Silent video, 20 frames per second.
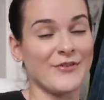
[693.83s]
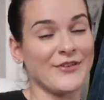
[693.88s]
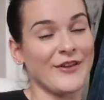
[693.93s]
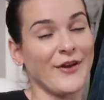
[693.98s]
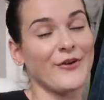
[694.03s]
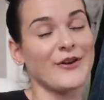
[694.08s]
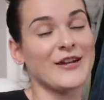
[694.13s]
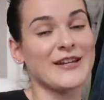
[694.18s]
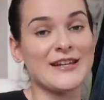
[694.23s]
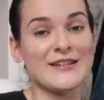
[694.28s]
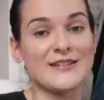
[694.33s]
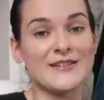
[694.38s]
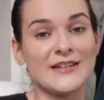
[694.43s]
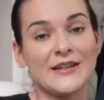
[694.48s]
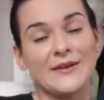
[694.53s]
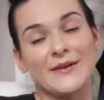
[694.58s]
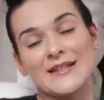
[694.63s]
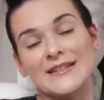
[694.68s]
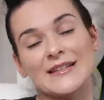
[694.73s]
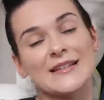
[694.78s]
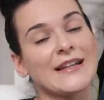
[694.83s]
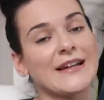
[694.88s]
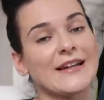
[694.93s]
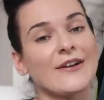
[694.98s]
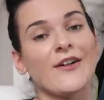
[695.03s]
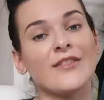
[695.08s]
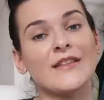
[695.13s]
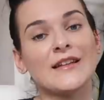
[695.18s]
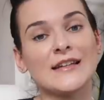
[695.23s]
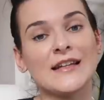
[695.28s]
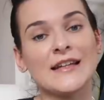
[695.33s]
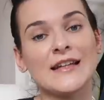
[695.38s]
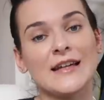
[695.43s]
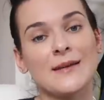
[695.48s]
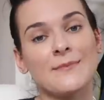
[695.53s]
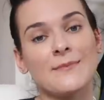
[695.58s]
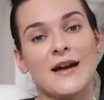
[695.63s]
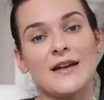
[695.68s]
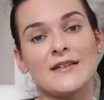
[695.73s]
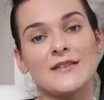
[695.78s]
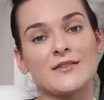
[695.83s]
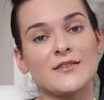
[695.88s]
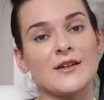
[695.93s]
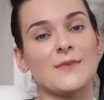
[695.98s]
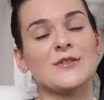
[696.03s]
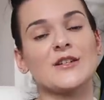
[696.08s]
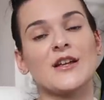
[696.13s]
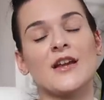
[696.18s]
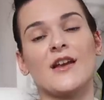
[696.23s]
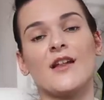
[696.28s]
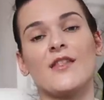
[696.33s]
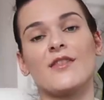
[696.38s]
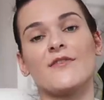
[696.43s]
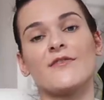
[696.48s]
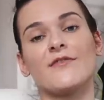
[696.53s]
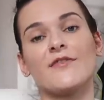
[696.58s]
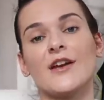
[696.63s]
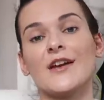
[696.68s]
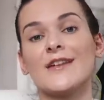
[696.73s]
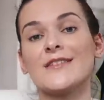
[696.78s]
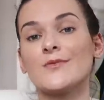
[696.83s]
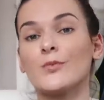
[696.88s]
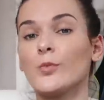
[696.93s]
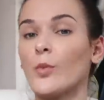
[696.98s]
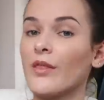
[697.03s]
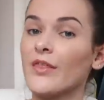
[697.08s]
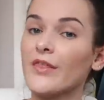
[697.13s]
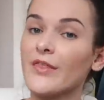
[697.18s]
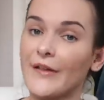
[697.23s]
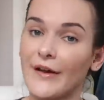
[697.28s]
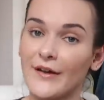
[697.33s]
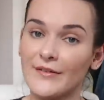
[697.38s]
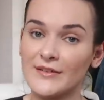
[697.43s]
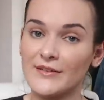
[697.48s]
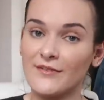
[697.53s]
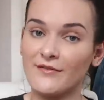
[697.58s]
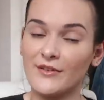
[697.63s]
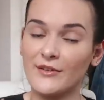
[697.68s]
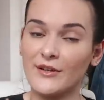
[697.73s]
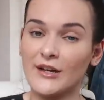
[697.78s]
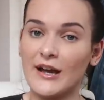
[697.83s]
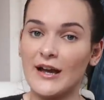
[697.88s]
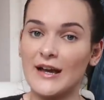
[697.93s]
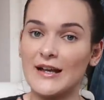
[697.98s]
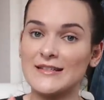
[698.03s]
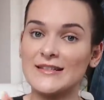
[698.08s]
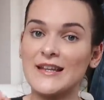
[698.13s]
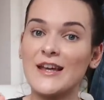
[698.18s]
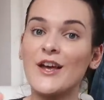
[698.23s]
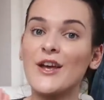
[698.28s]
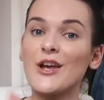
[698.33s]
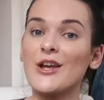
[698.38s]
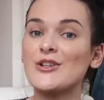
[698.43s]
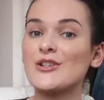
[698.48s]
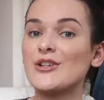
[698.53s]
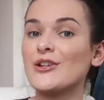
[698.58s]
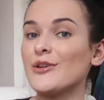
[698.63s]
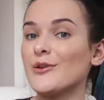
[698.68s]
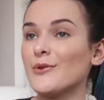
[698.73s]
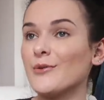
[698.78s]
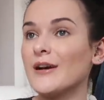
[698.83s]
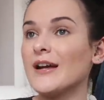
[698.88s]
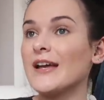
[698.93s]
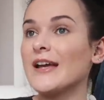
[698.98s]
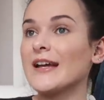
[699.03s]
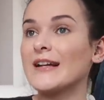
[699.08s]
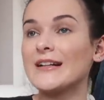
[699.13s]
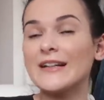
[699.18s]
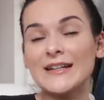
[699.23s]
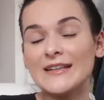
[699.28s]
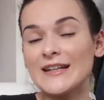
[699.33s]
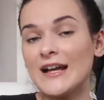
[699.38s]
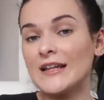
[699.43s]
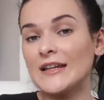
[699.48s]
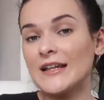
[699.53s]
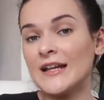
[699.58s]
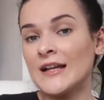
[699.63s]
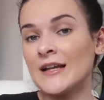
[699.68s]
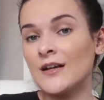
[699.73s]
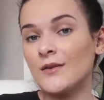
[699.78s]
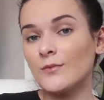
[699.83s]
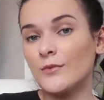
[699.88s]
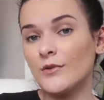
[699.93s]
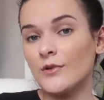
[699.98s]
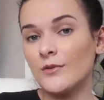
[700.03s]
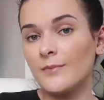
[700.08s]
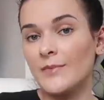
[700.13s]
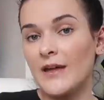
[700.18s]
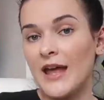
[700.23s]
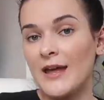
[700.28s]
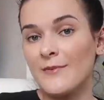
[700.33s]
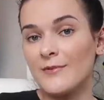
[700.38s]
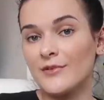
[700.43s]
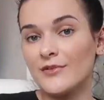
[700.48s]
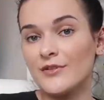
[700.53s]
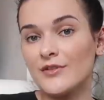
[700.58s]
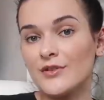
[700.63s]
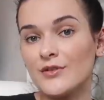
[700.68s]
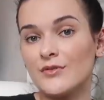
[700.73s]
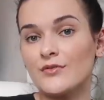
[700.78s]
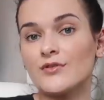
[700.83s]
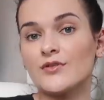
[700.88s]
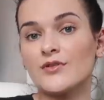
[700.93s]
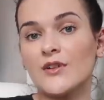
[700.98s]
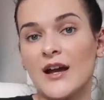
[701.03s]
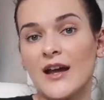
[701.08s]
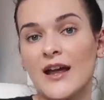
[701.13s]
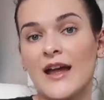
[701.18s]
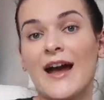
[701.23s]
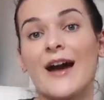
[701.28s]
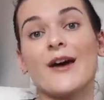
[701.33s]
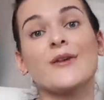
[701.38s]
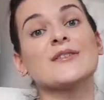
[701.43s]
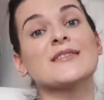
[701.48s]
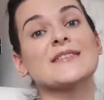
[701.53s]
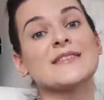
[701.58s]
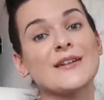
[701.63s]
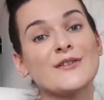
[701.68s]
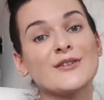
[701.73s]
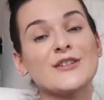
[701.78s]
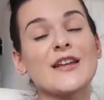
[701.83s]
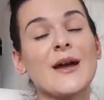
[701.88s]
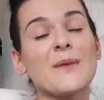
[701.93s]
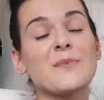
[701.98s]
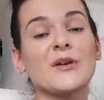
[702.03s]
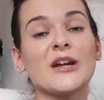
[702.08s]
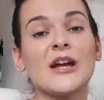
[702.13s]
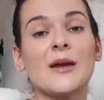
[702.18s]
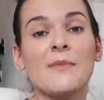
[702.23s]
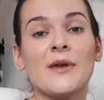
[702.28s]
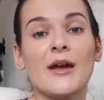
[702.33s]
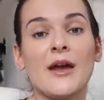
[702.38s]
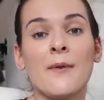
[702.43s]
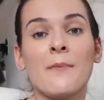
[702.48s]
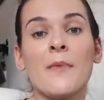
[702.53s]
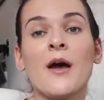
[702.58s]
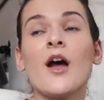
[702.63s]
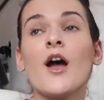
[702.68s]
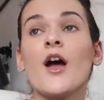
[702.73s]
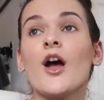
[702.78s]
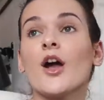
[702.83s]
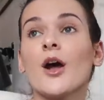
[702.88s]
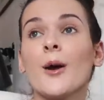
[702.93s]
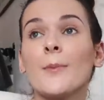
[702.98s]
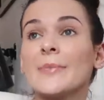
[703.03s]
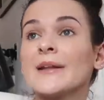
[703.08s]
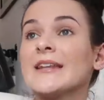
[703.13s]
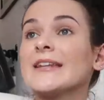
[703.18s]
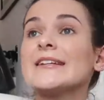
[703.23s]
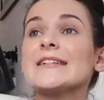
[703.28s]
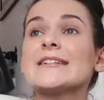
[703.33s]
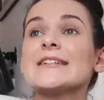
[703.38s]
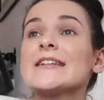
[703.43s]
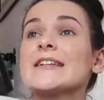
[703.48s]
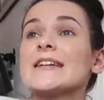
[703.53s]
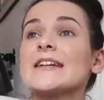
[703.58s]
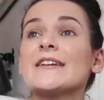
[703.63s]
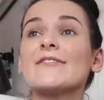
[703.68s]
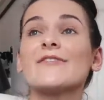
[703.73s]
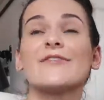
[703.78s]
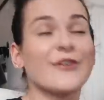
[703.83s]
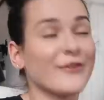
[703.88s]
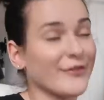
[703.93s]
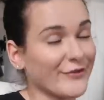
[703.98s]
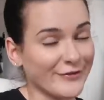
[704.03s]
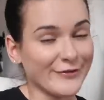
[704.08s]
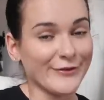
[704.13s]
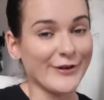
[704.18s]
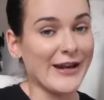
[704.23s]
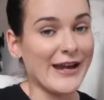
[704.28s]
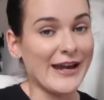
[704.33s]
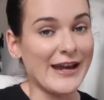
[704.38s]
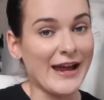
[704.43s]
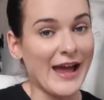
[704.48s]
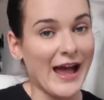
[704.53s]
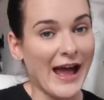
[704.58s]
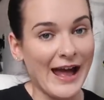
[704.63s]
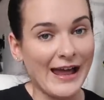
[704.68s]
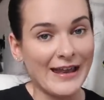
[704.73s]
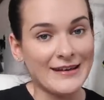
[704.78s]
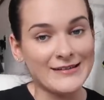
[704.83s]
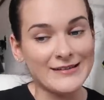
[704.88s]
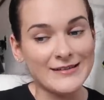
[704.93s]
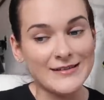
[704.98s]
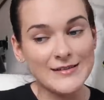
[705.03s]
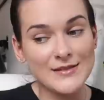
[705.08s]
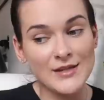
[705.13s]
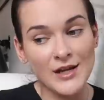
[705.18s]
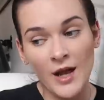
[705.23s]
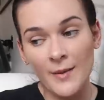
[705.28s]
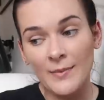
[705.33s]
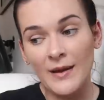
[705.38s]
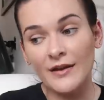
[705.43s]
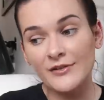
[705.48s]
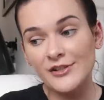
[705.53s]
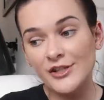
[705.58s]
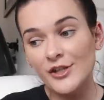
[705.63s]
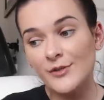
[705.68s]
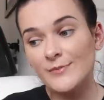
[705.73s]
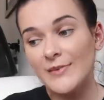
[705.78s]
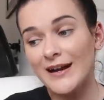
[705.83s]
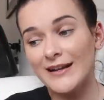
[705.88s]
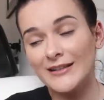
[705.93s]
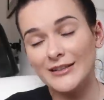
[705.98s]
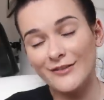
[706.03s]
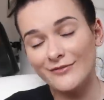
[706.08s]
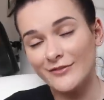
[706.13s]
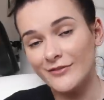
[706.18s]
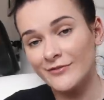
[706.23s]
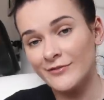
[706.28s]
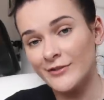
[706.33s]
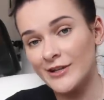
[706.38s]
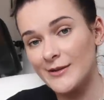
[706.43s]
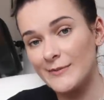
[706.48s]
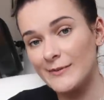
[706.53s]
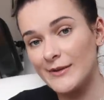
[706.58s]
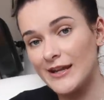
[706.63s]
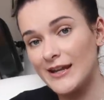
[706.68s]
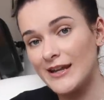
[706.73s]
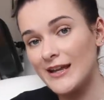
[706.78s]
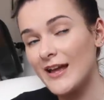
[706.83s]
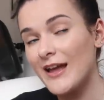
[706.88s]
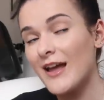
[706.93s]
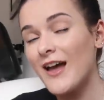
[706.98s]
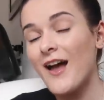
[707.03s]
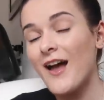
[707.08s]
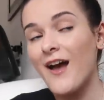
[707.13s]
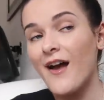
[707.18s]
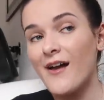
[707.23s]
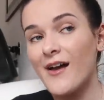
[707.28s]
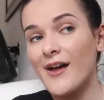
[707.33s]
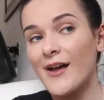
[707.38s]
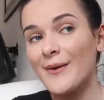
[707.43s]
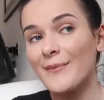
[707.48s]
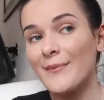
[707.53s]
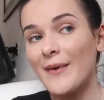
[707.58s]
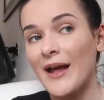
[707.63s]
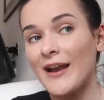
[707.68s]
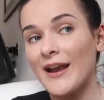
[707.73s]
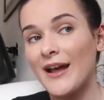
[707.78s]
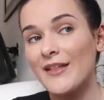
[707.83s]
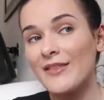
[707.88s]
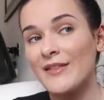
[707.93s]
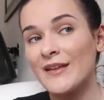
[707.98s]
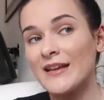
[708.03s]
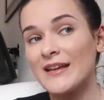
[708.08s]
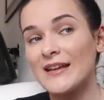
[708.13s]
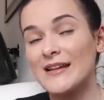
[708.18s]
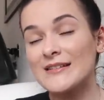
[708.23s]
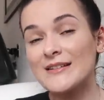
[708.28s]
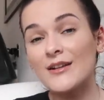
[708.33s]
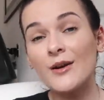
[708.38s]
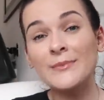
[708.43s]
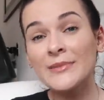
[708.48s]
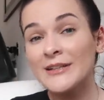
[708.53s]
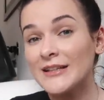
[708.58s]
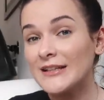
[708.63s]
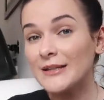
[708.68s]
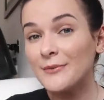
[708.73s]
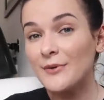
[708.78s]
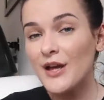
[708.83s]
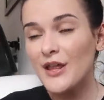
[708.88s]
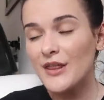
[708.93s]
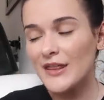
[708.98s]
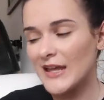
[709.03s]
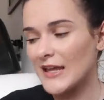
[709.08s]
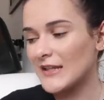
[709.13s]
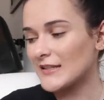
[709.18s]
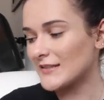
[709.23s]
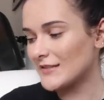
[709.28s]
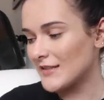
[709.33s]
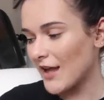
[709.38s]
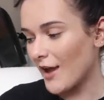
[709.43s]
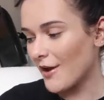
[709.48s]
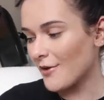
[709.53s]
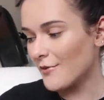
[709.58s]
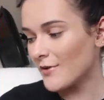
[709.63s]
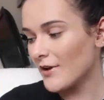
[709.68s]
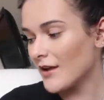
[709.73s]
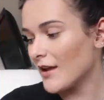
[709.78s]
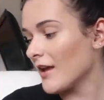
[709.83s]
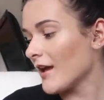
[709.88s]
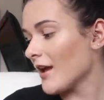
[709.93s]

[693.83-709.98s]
So all you need to do is click on the link in my description and the first 1000 of you guys to click that link will be able to try out Skillshare Premium completely for free and don't know about you but I love a freebie um, and I think it's completely worth it so